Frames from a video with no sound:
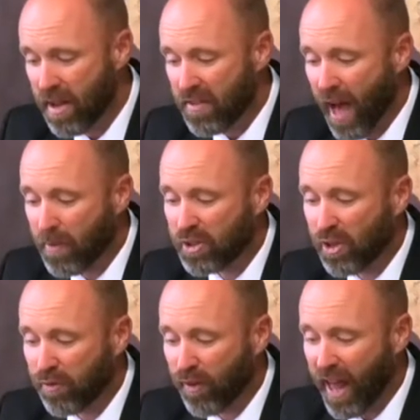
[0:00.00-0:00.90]
That was
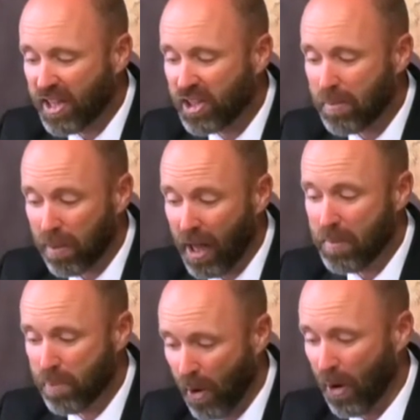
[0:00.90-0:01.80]
the flesh and
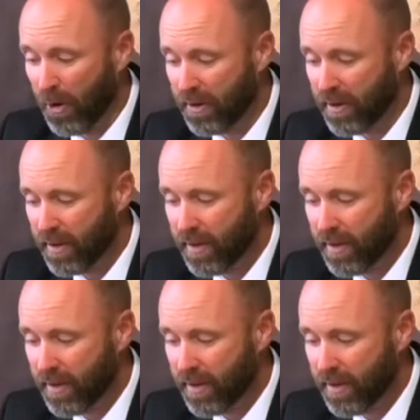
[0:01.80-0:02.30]
blood part